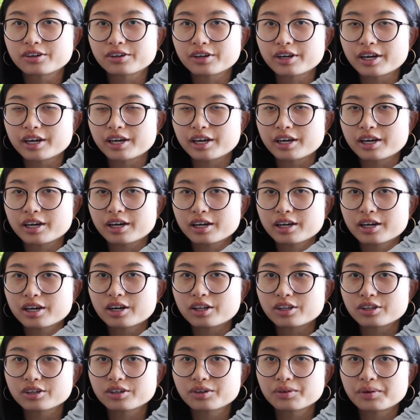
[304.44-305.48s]
gray
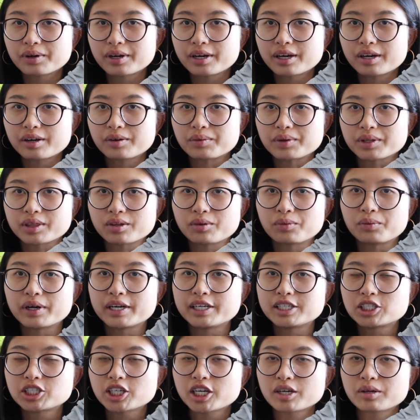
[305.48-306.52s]
colorway with a
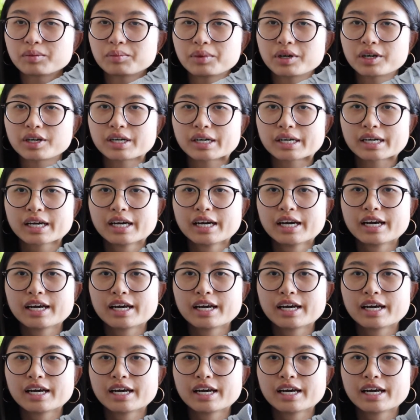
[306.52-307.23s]
white check mark.